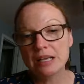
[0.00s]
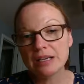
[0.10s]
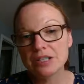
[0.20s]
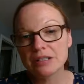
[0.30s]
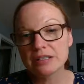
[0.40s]

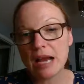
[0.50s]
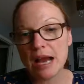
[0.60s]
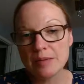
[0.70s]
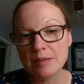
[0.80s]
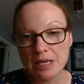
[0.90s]
of just
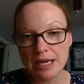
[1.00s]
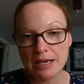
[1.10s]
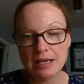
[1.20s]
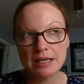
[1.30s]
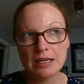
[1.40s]

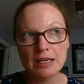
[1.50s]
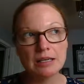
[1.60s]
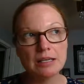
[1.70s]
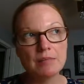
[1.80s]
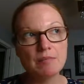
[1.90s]
typing
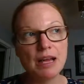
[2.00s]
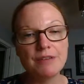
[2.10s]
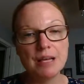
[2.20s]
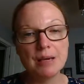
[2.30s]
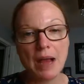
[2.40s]
uh, my
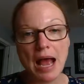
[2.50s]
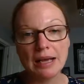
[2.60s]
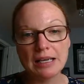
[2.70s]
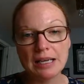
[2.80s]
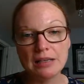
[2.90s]

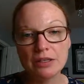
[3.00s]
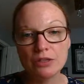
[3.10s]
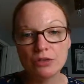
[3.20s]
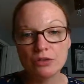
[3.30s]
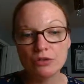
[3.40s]
feedback and
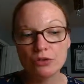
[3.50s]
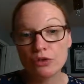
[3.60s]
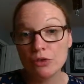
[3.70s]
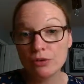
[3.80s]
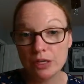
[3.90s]
the
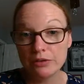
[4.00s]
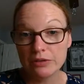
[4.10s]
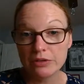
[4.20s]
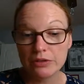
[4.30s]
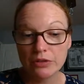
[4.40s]

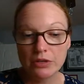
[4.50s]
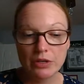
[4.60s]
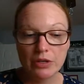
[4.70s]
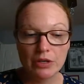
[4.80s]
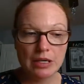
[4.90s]
students
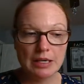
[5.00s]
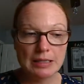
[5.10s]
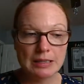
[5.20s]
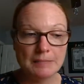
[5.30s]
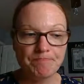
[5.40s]

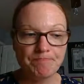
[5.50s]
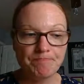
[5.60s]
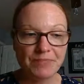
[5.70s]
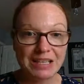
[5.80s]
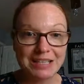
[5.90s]
um,
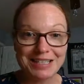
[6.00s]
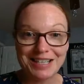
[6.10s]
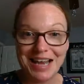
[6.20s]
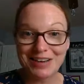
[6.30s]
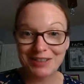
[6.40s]

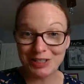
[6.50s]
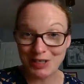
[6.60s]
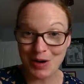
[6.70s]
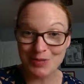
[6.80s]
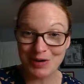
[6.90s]
decide on the
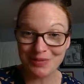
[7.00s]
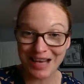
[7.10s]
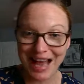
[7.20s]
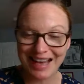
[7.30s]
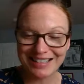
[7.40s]
tone of
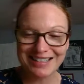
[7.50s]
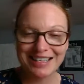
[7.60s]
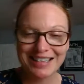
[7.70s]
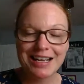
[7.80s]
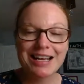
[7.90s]
that,
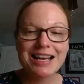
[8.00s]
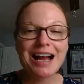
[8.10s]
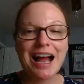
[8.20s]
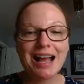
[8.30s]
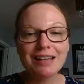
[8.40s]

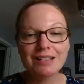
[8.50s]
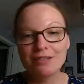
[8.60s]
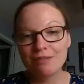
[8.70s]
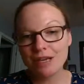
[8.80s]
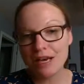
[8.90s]
I like to
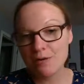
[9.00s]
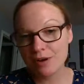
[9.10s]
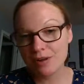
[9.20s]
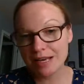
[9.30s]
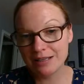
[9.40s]
do a video
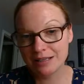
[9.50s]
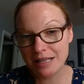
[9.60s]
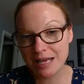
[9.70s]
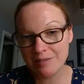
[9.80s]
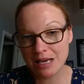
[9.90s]
where they
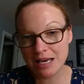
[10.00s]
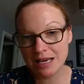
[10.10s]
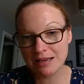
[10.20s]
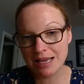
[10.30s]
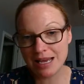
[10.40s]
see
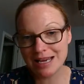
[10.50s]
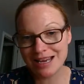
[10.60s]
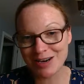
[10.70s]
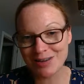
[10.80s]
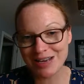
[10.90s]
me, they
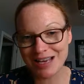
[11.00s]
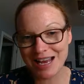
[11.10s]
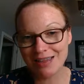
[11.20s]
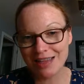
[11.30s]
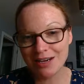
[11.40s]
hear me,
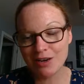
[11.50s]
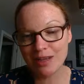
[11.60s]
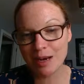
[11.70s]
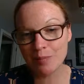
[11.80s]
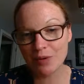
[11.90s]
and they know
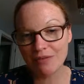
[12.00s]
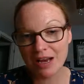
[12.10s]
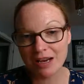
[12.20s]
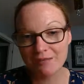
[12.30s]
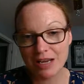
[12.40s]
that I'm
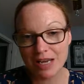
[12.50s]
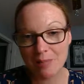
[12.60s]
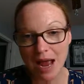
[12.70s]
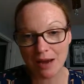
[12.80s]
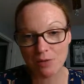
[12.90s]
providing
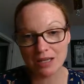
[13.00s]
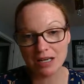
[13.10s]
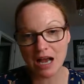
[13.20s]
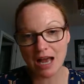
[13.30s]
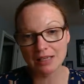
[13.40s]
feedback with a
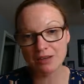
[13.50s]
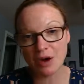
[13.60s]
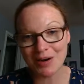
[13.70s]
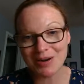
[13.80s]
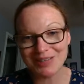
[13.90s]
kind
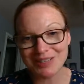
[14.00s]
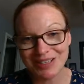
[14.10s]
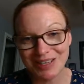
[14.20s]
heart.